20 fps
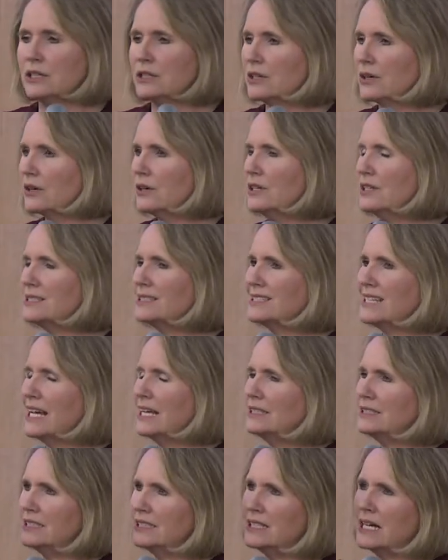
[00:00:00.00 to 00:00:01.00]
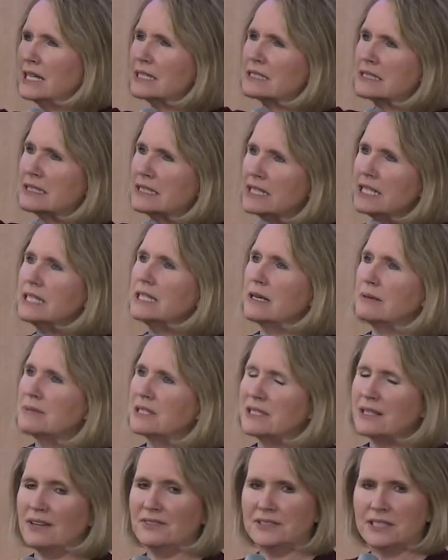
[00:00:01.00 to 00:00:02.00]
girls tend to not see
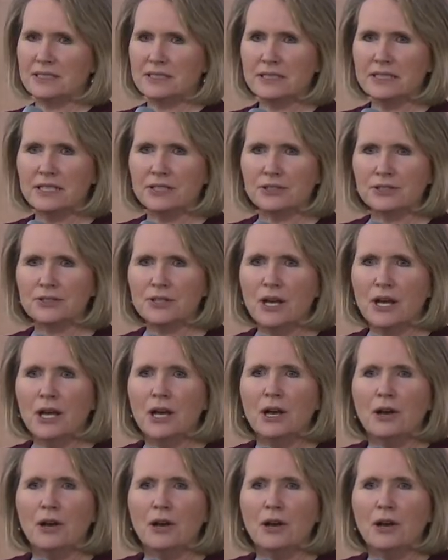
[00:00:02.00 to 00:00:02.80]
themselves as leaders.